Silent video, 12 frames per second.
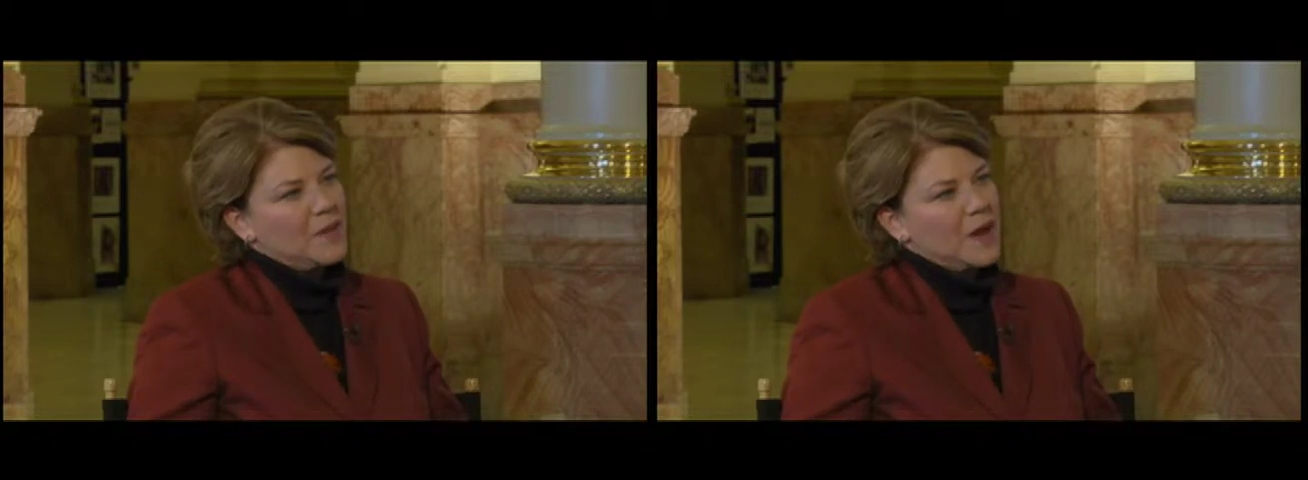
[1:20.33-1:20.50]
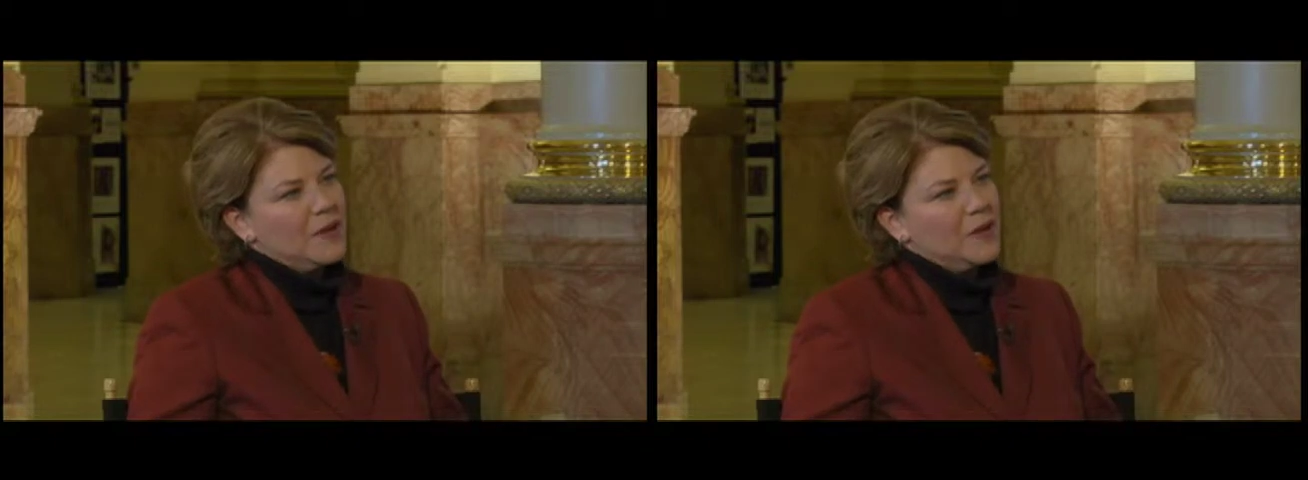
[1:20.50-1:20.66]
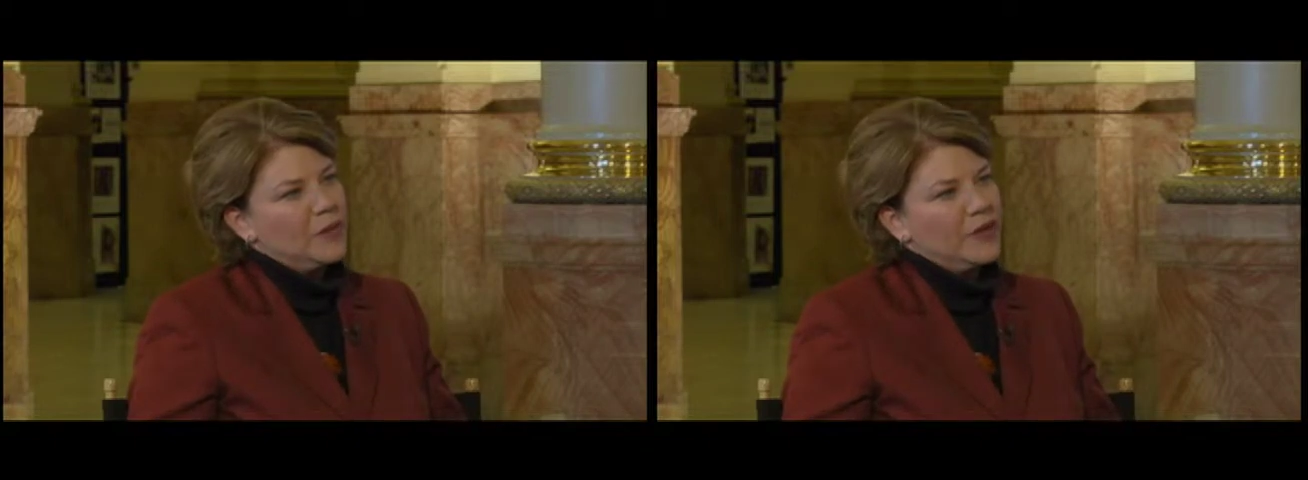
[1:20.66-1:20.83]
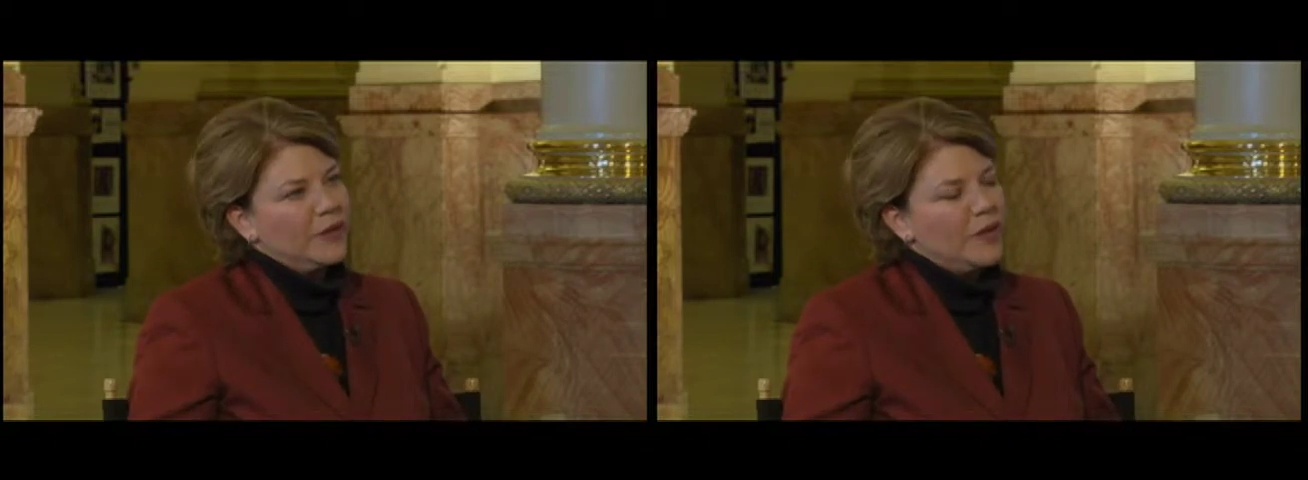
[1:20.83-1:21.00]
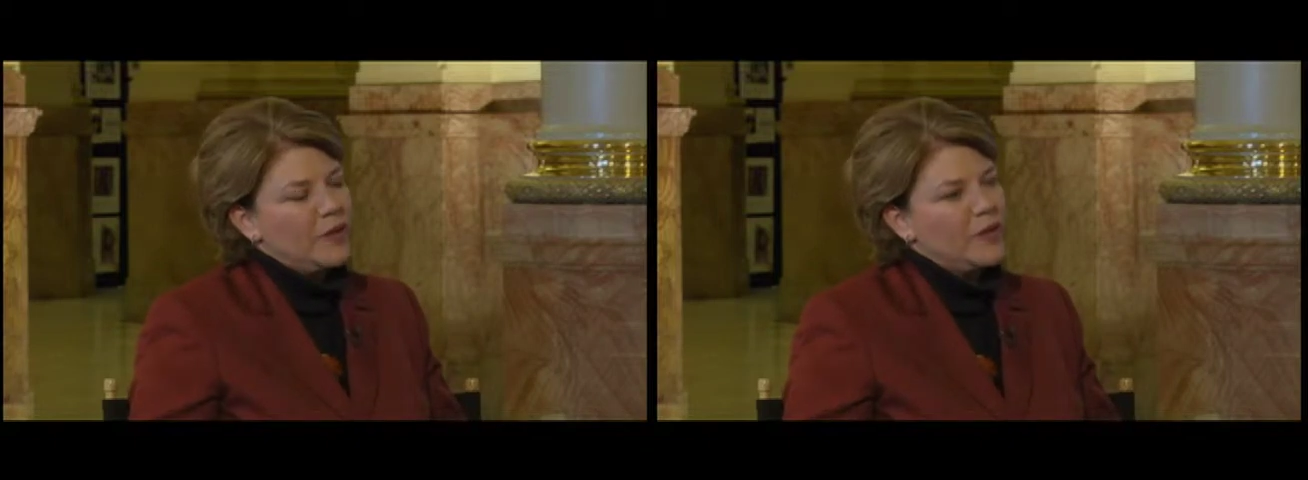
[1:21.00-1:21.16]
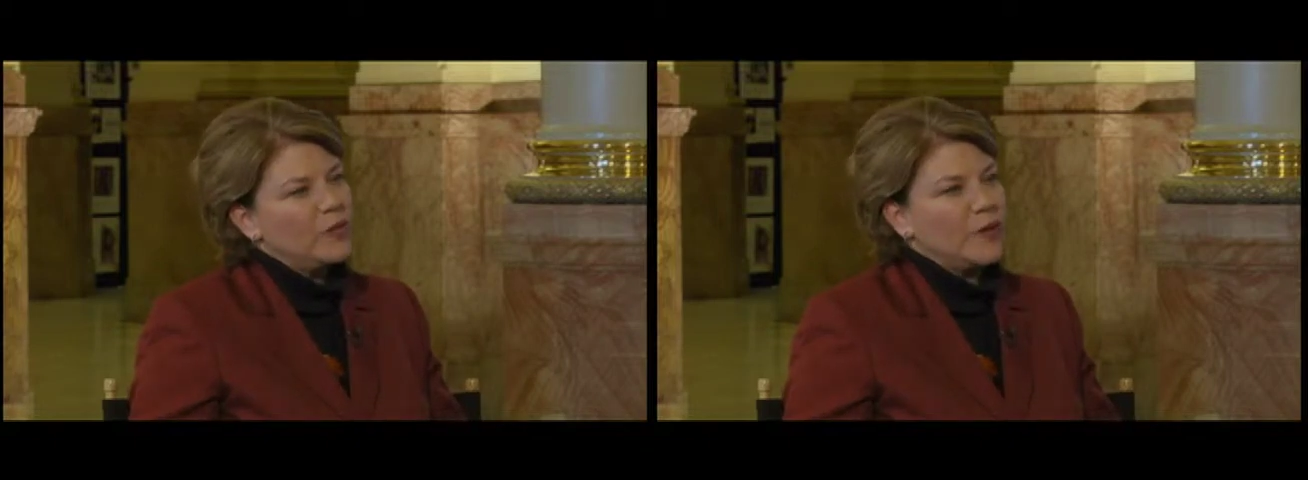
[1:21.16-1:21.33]
I mean, we
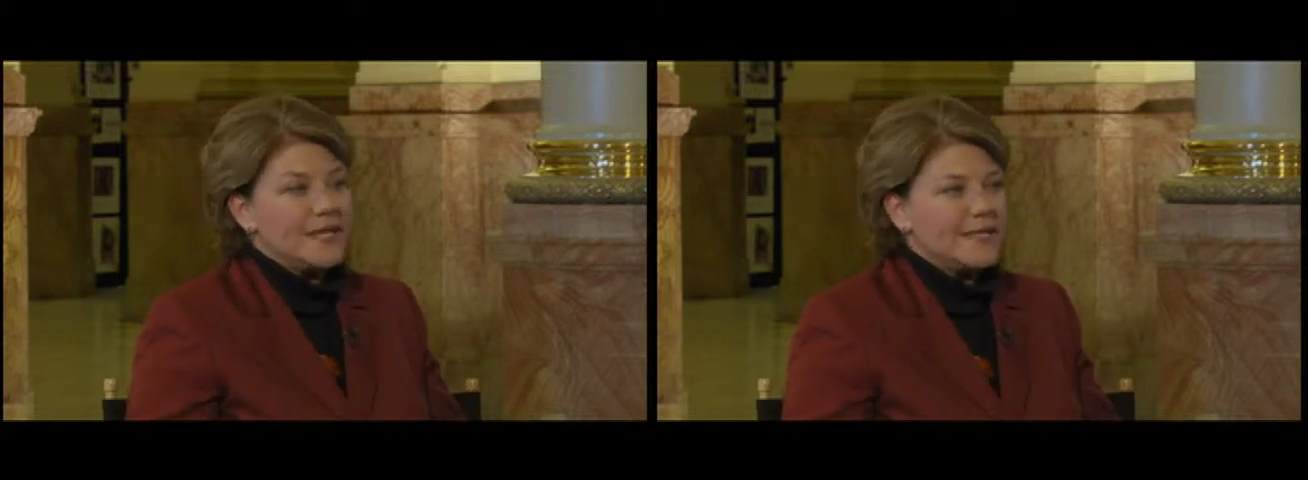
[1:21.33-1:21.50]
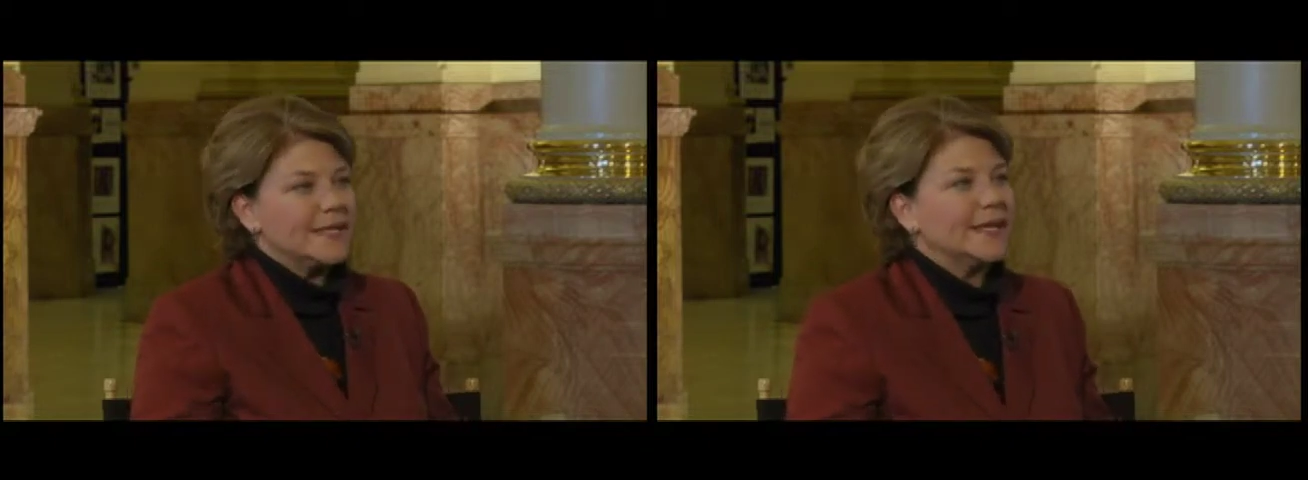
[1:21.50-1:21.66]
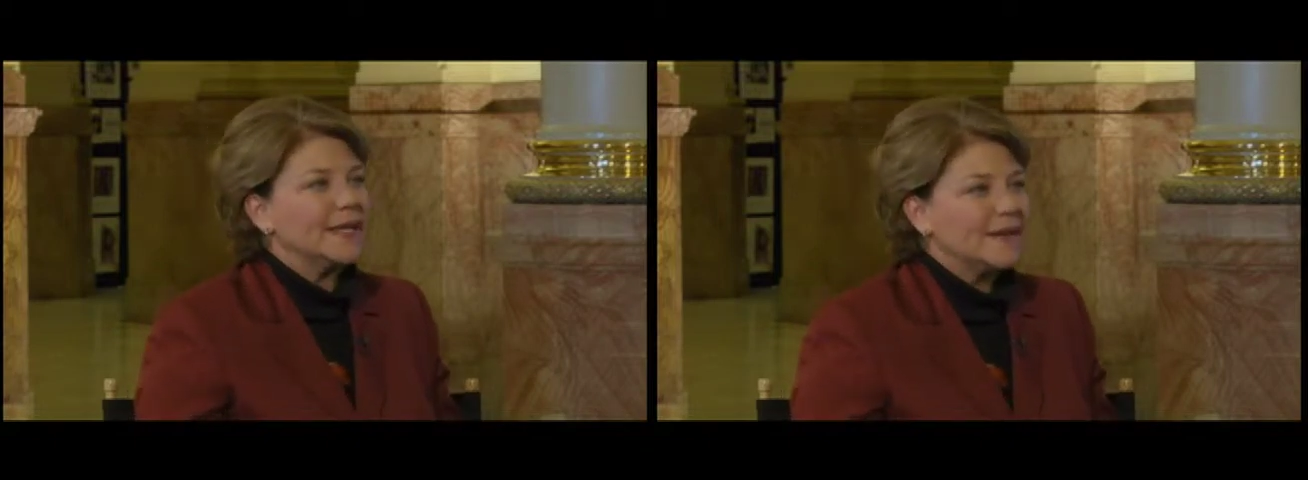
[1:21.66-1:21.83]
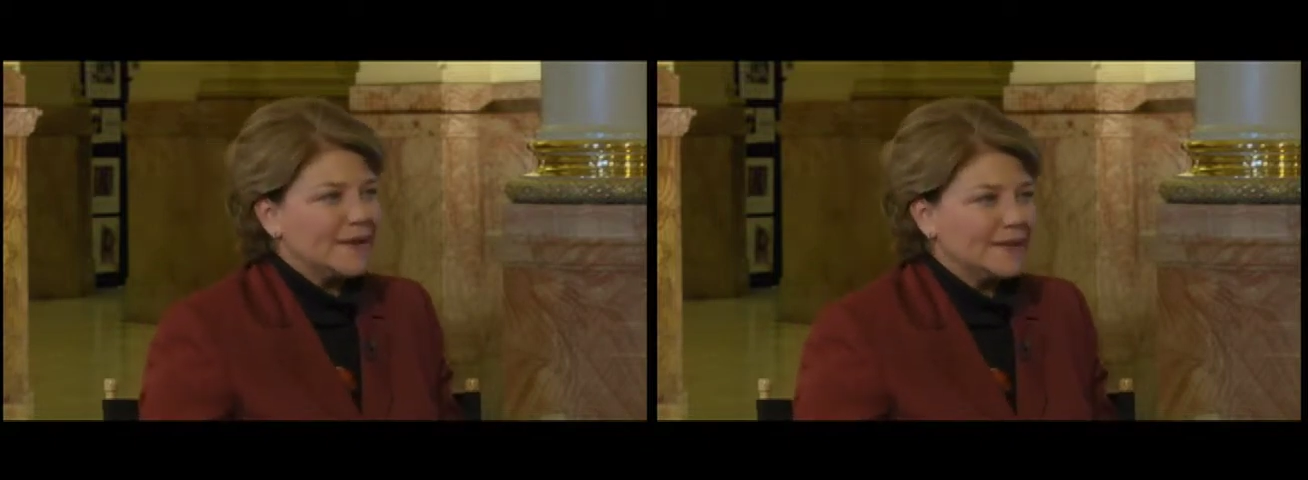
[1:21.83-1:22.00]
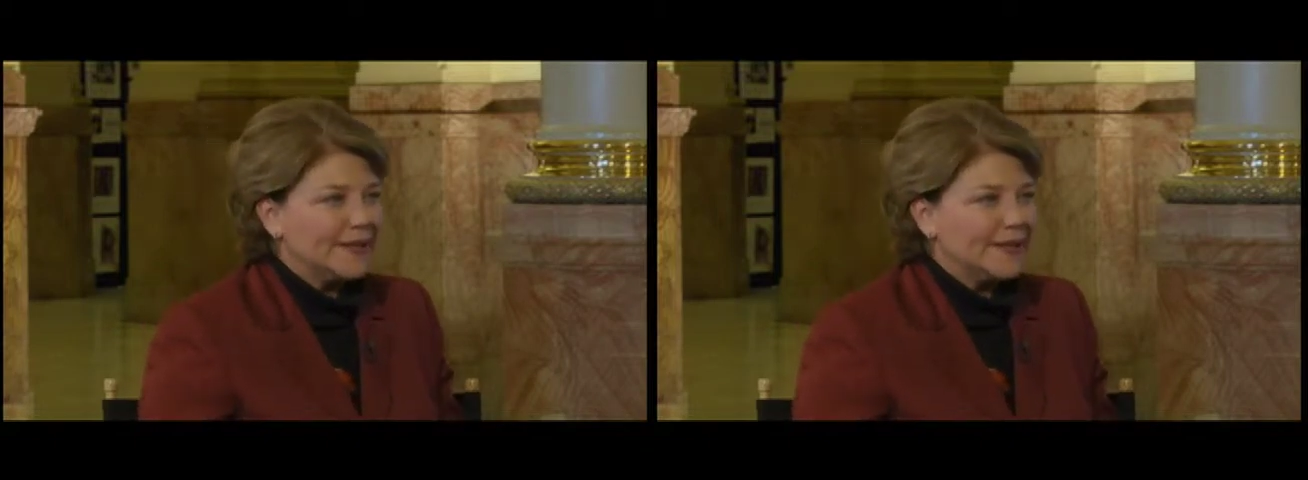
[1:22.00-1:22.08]
know that we see it,